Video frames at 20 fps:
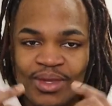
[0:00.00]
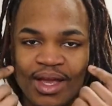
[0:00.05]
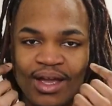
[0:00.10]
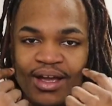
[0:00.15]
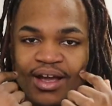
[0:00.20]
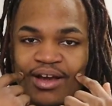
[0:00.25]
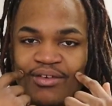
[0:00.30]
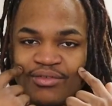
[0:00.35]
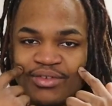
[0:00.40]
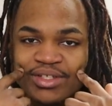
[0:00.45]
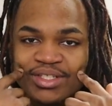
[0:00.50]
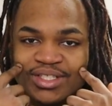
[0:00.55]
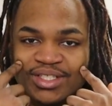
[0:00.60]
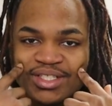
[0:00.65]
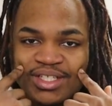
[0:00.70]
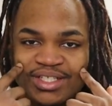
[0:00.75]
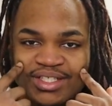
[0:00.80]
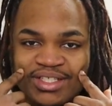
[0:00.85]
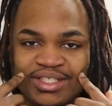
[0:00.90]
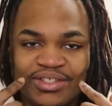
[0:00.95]
I got really
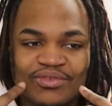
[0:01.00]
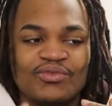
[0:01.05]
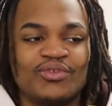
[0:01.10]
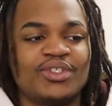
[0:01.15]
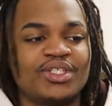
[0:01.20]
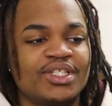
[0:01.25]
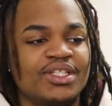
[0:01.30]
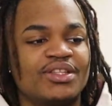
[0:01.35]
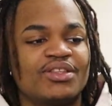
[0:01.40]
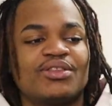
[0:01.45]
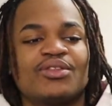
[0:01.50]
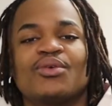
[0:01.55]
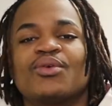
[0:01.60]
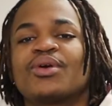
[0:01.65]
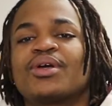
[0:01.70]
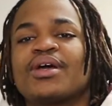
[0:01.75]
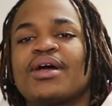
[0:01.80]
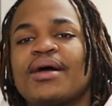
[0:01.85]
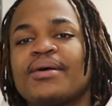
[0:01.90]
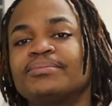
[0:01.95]
sensitive teeth,
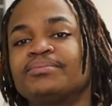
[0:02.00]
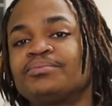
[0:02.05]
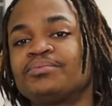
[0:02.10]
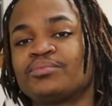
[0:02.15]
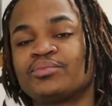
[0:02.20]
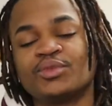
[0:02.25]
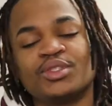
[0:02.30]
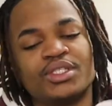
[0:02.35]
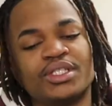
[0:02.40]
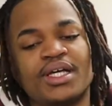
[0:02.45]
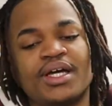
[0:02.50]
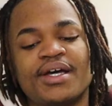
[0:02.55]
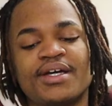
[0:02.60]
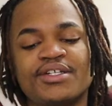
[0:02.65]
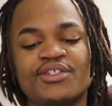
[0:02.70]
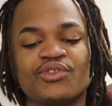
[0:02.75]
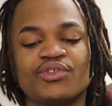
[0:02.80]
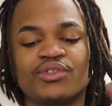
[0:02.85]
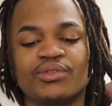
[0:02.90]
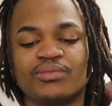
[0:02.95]
no cap. And
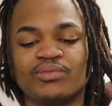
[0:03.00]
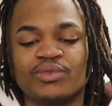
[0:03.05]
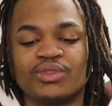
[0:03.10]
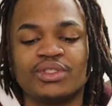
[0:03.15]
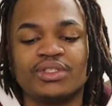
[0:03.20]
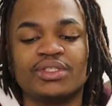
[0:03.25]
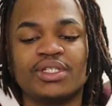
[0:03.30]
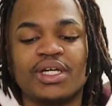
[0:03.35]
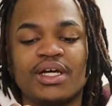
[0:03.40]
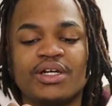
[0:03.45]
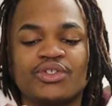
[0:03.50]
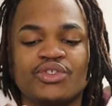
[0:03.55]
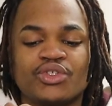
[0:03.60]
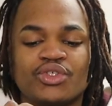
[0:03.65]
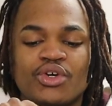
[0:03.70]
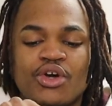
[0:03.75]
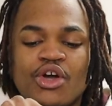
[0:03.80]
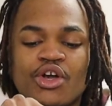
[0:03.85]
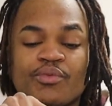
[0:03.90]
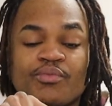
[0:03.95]
that ice cream really kind of
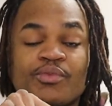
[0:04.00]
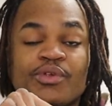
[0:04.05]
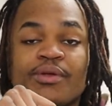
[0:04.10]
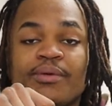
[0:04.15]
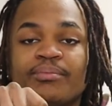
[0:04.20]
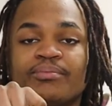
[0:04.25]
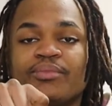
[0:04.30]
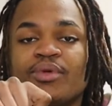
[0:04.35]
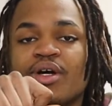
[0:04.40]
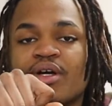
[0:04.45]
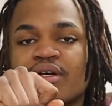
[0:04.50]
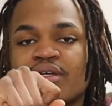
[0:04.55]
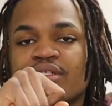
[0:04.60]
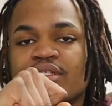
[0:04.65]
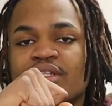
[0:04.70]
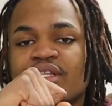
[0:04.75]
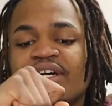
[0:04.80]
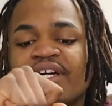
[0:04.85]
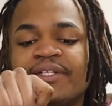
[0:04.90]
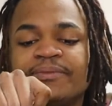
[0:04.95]
shocked me. I'm not
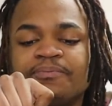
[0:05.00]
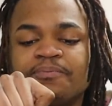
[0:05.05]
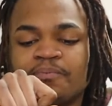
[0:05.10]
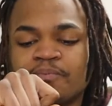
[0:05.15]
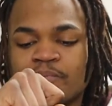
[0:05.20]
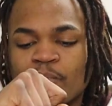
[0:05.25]
gonna lie.